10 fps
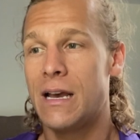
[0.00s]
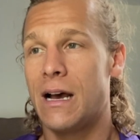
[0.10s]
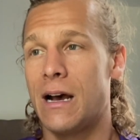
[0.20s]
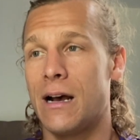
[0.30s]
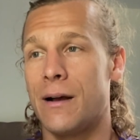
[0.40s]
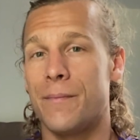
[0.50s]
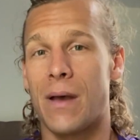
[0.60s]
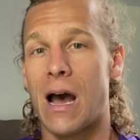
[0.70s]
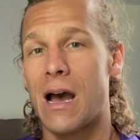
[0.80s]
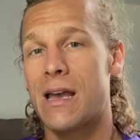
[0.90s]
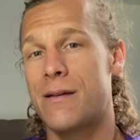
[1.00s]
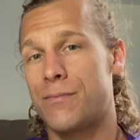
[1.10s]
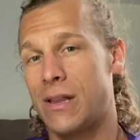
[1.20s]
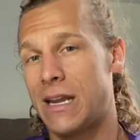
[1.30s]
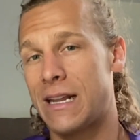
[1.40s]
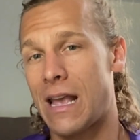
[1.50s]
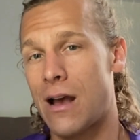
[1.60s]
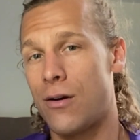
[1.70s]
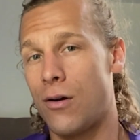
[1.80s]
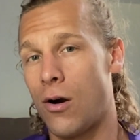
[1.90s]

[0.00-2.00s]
I am planning out